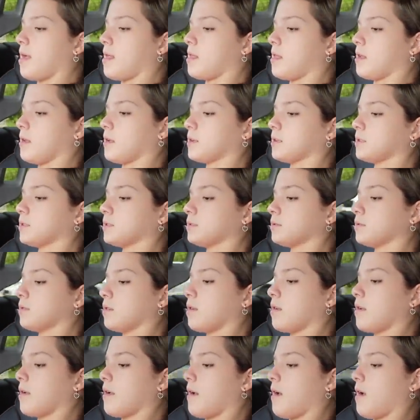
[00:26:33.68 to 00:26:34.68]
Yeah,
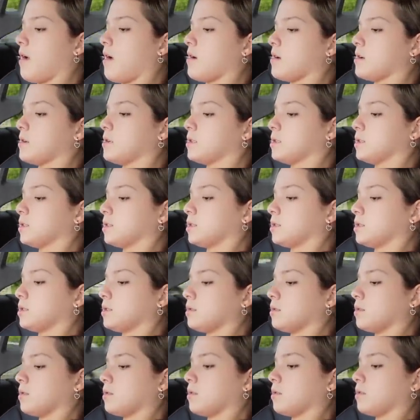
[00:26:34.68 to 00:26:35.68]
normally it's August
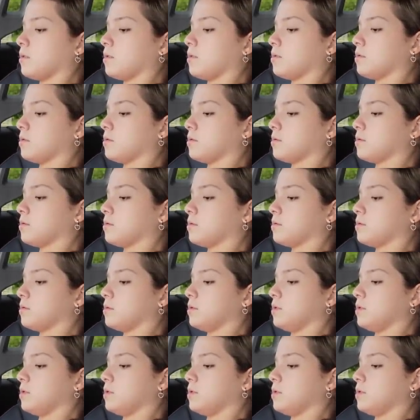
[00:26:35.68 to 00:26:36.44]
10 or 12.